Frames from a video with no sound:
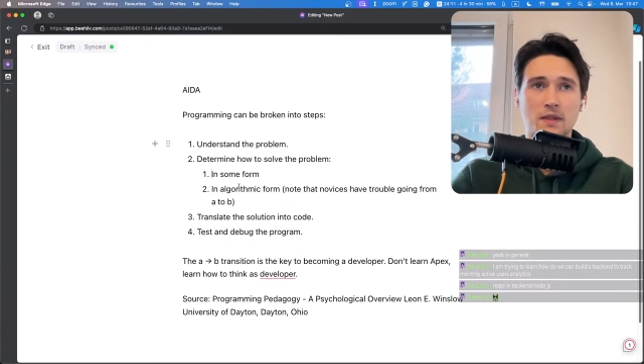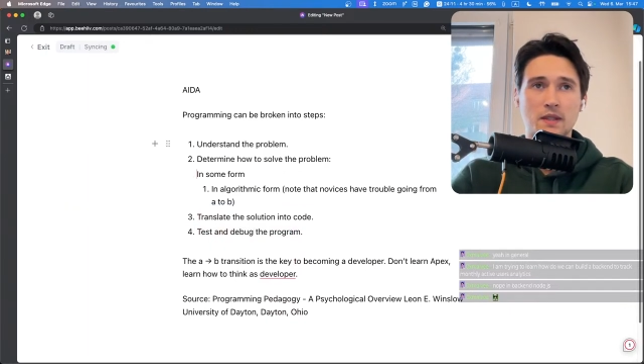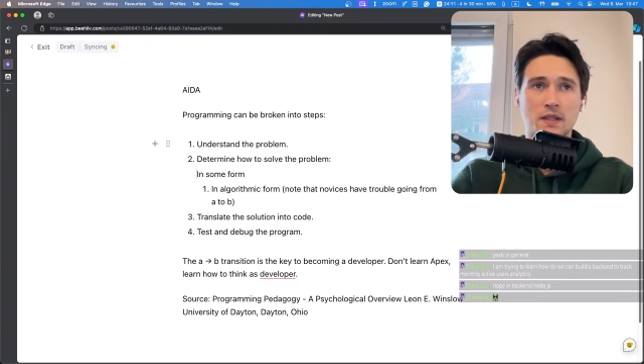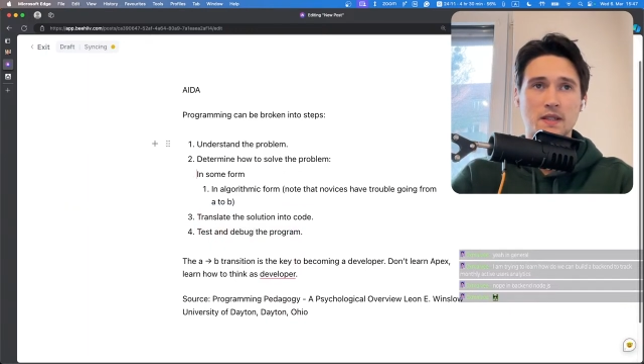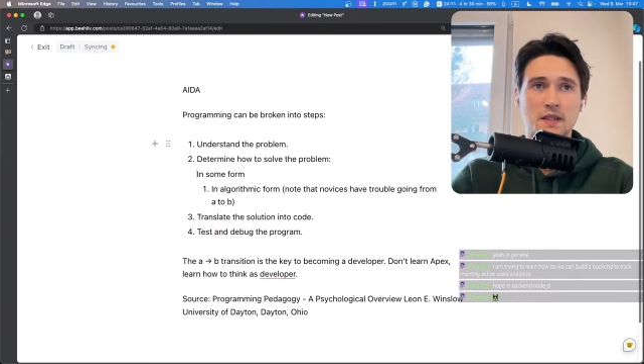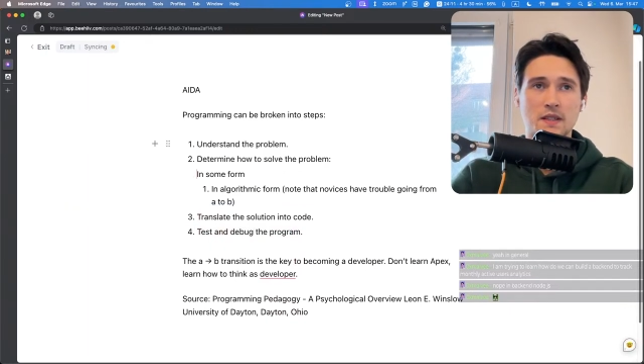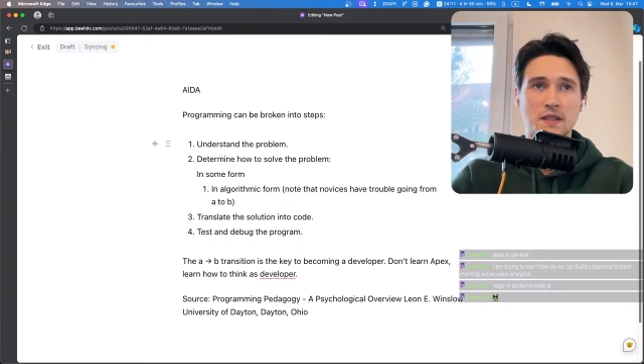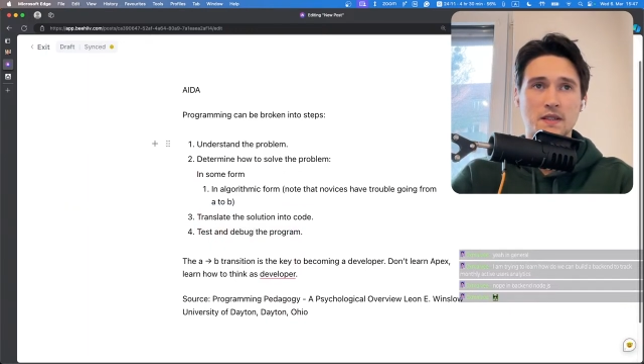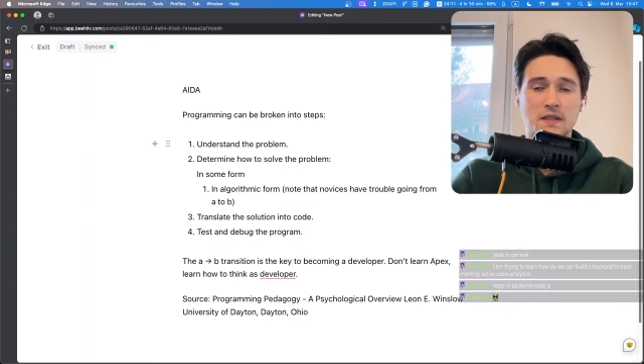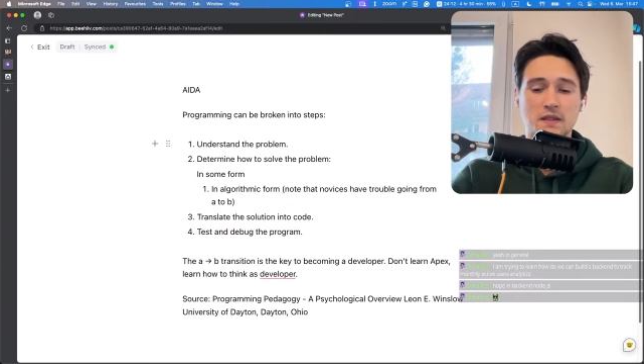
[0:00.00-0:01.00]
this
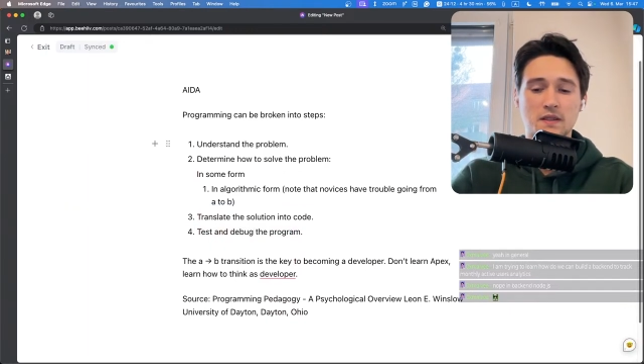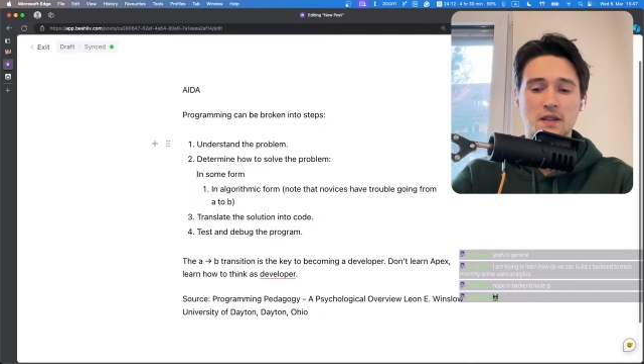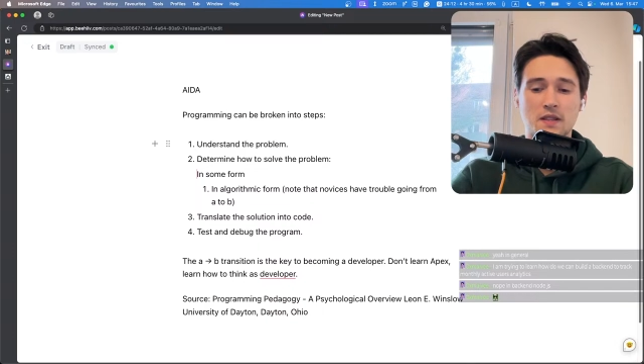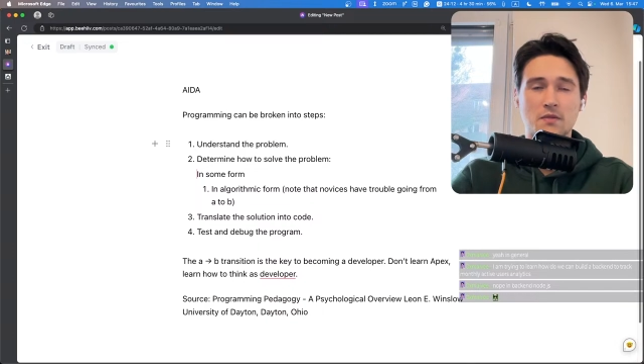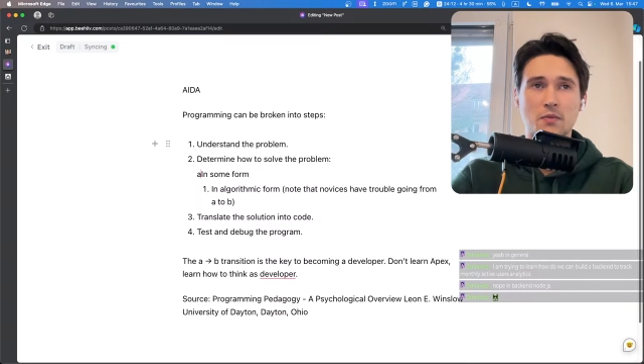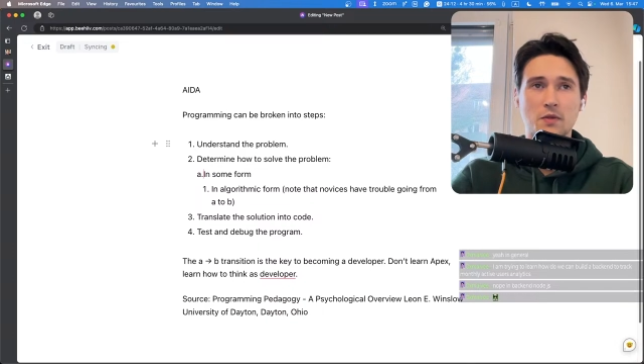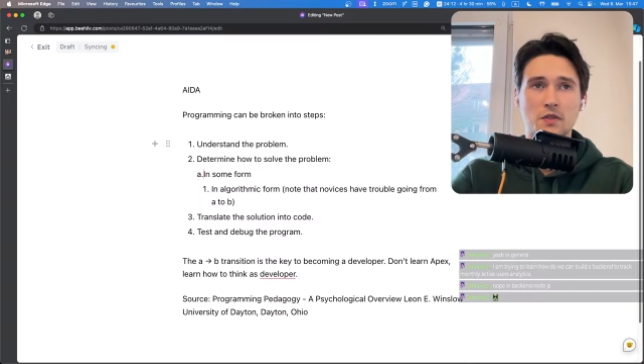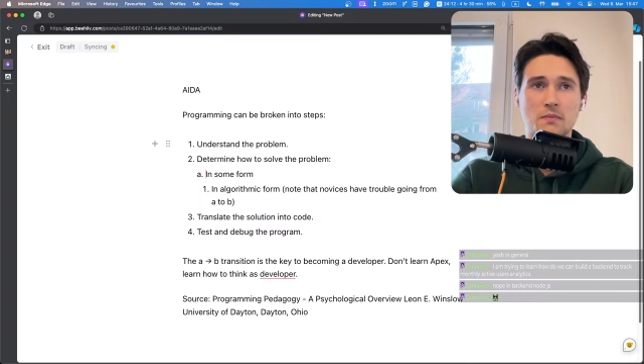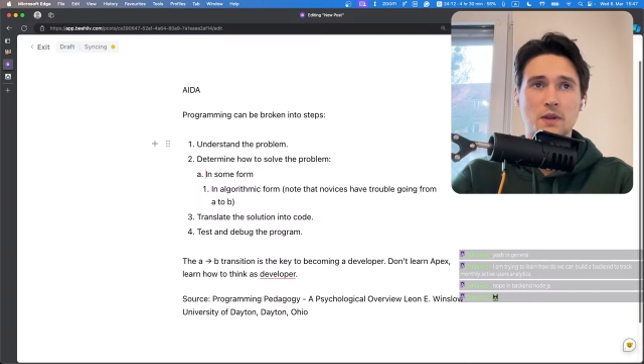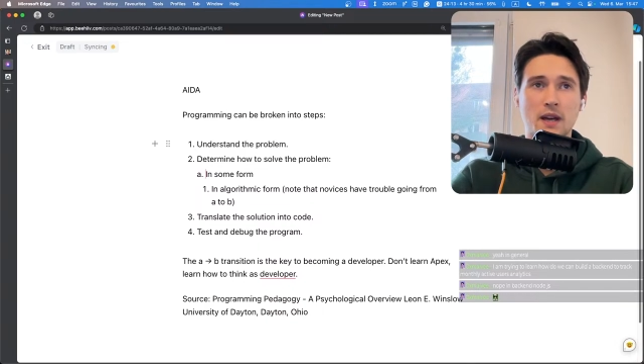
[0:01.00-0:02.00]
is, that's supposed
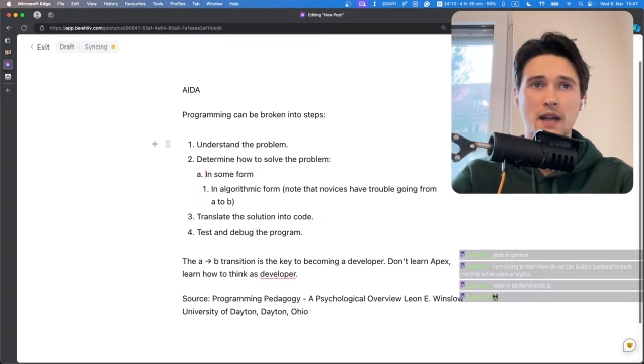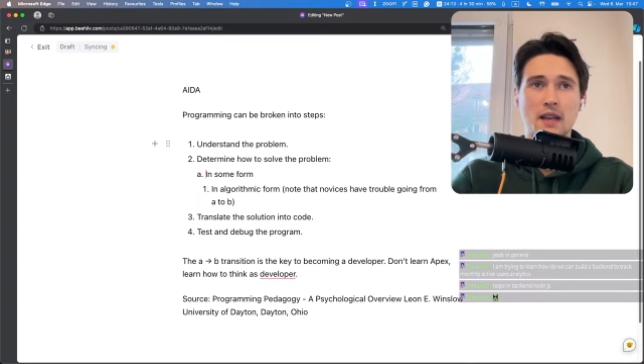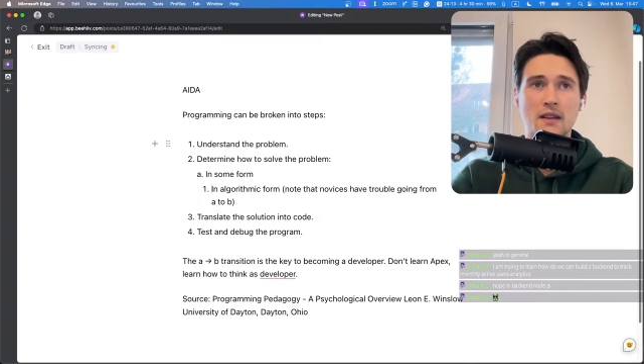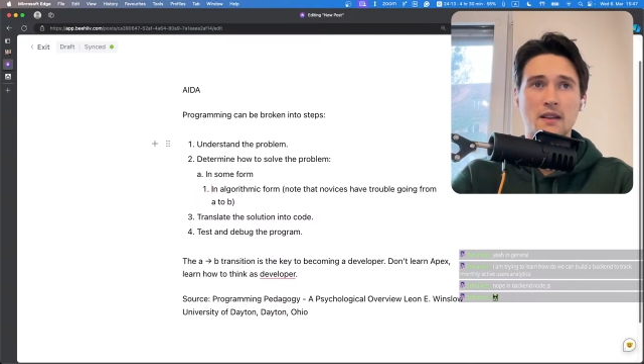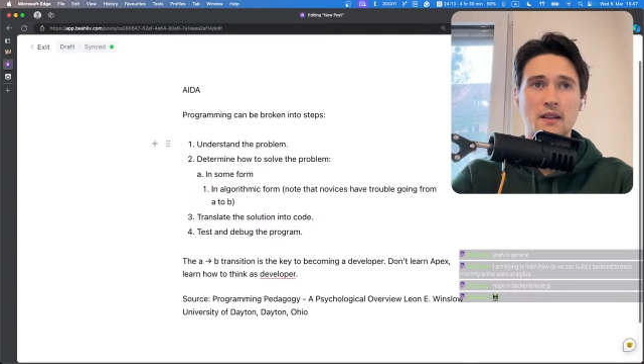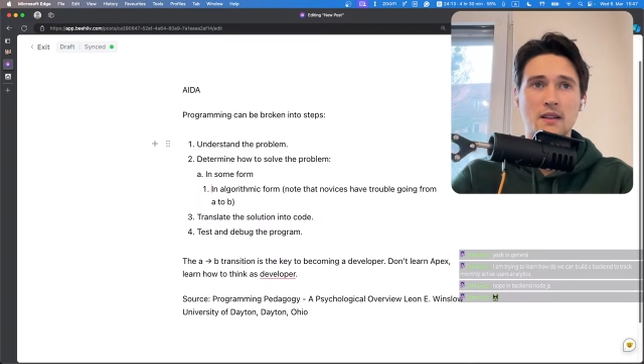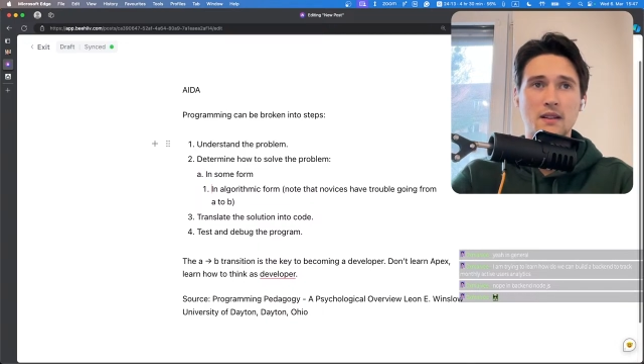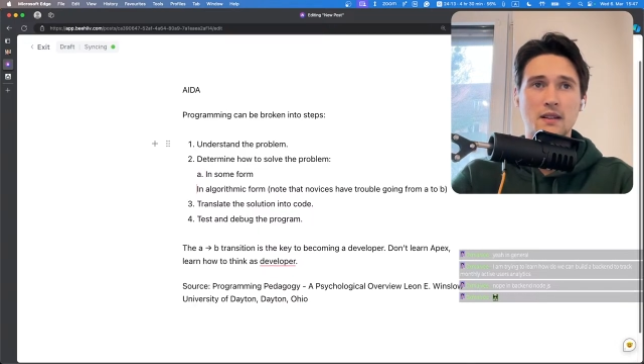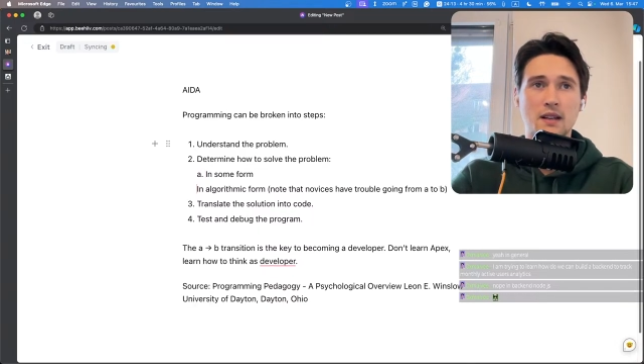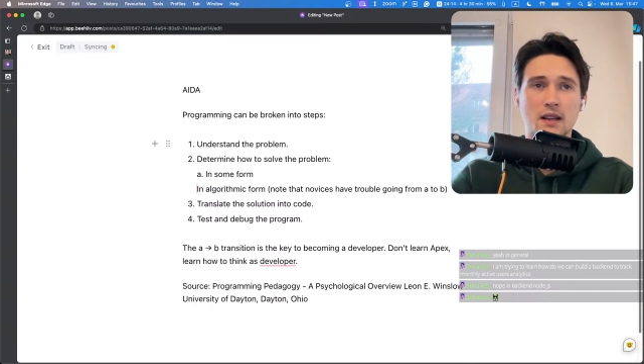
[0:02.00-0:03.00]
to be A
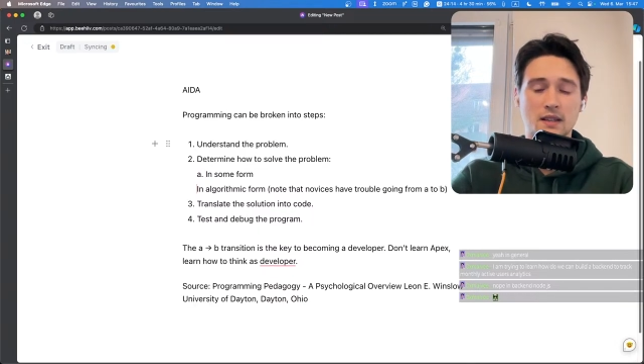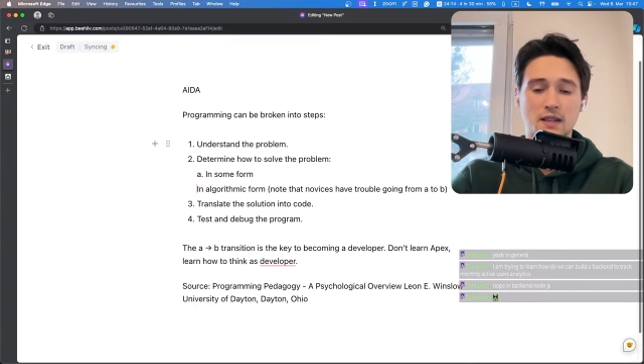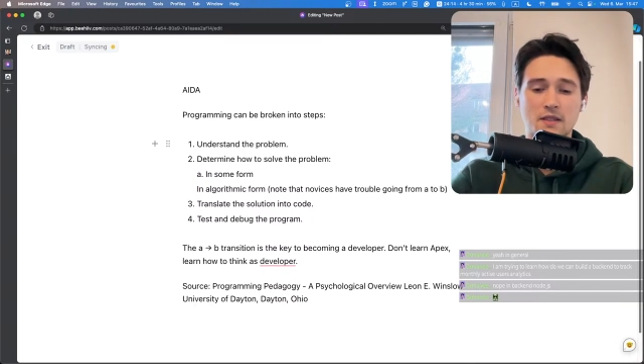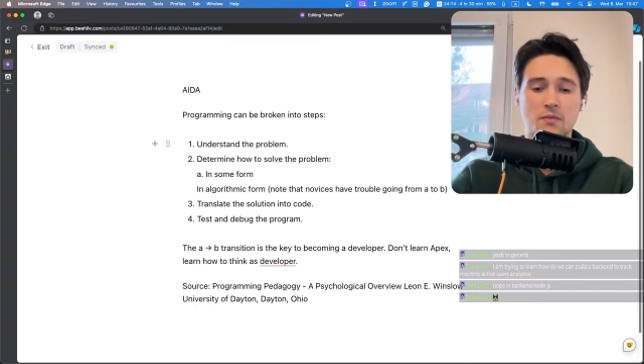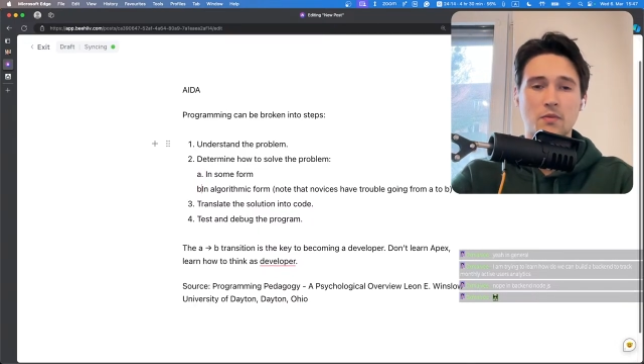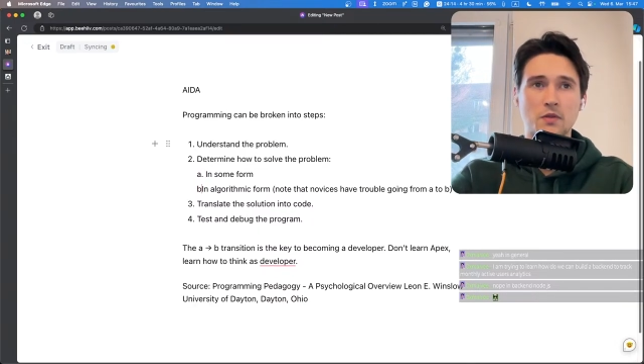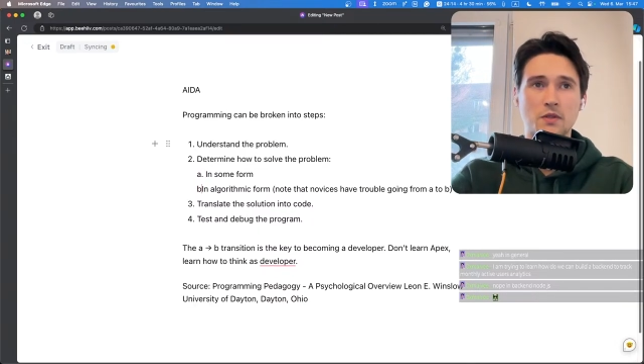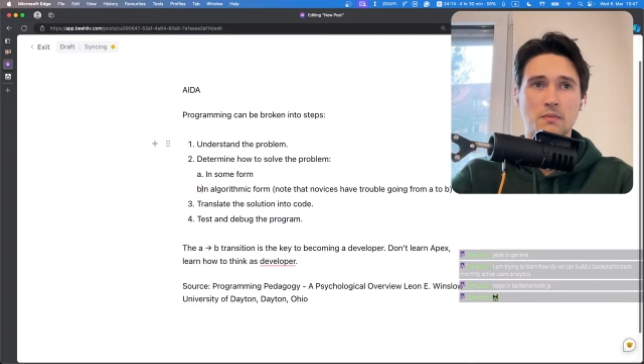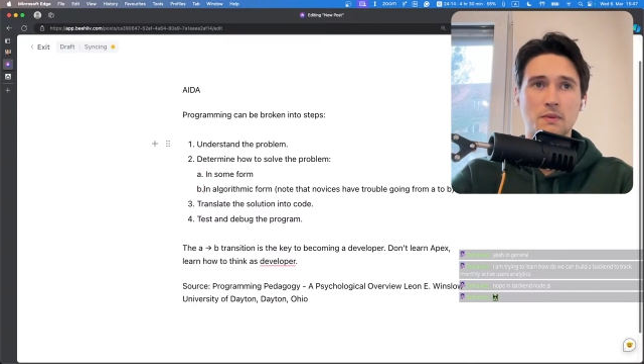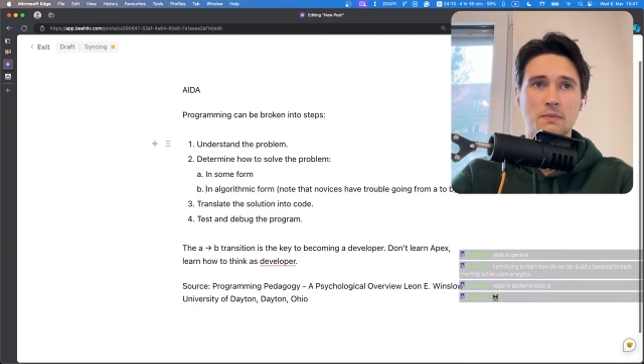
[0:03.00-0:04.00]
and that's supposed
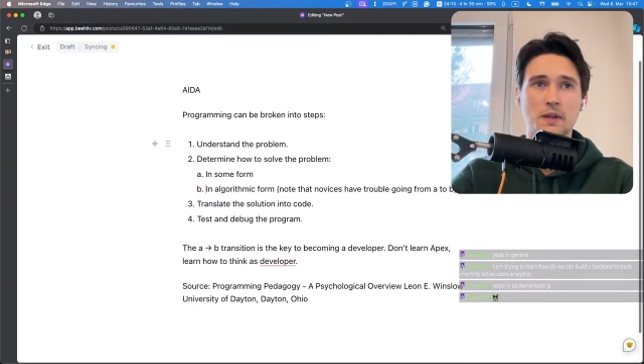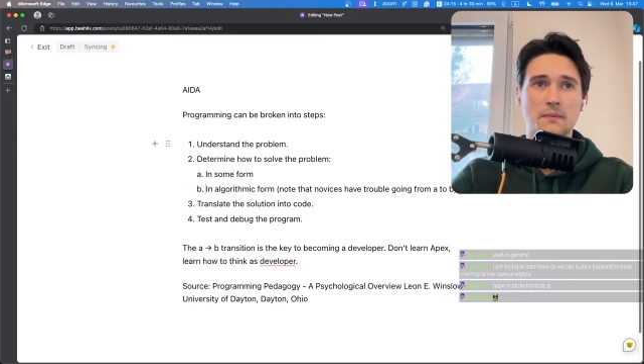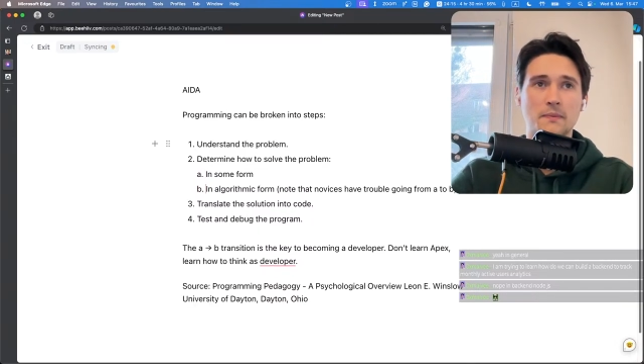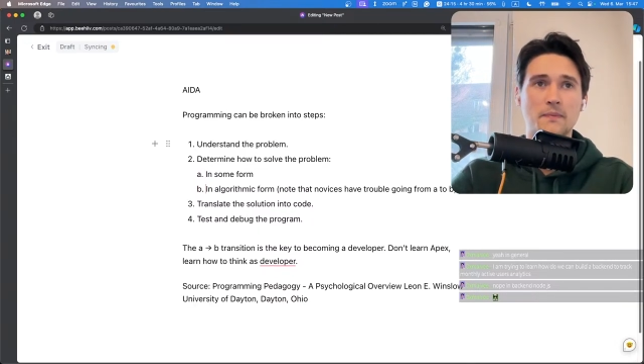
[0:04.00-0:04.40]
to be B.